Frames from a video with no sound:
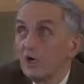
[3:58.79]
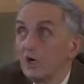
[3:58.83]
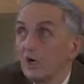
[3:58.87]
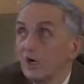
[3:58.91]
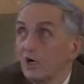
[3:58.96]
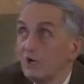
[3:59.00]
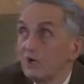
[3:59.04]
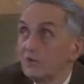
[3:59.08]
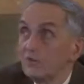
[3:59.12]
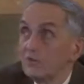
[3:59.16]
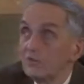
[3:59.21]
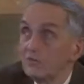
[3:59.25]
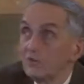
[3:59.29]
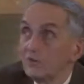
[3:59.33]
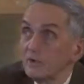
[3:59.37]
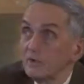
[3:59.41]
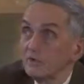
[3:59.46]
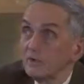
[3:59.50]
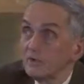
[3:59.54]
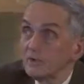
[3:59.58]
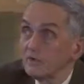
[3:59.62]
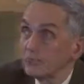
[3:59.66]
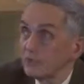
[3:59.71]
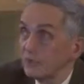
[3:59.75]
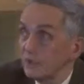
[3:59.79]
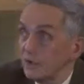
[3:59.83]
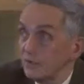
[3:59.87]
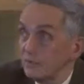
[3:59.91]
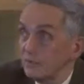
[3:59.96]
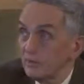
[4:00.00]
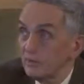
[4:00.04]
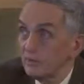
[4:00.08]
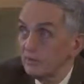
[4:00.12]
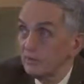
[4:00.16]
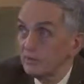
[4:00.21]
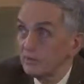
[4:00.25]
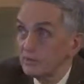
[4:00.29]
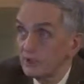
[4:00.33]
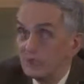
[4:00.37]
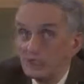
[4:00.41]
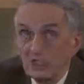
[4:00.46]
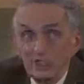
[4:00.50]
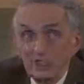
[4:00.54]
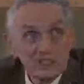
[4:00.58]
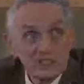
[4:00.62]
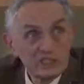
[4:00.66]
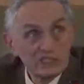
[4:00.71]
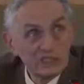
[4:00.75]
or from the problems
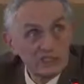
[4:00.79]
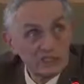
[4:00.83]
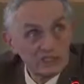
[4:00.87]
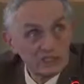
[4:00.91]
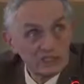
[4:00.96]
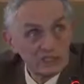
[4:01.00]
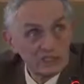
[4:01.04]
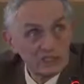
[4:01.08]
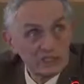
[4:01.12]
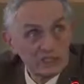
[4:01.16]
that